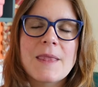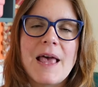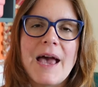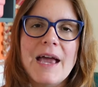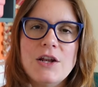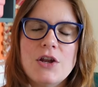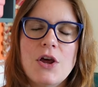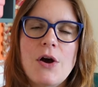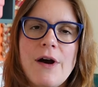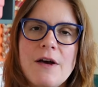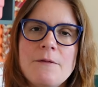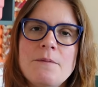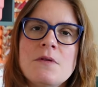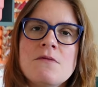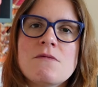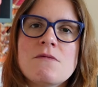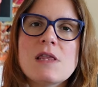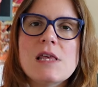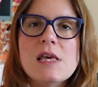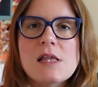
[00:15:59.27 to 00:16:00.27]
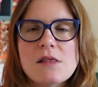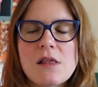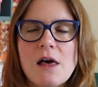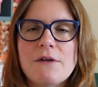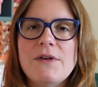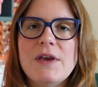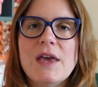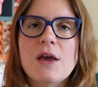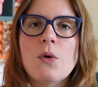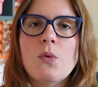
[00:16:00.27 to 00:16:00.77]
I know I've really
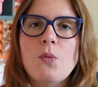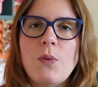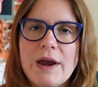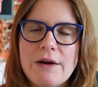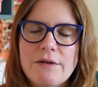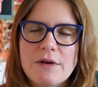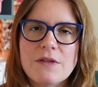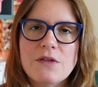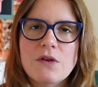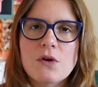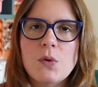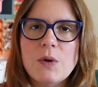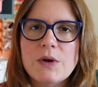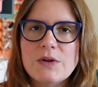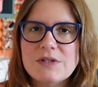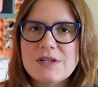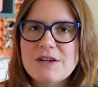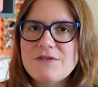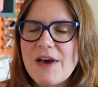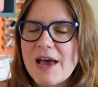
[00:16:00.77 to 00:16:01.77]
loving wearing the quilted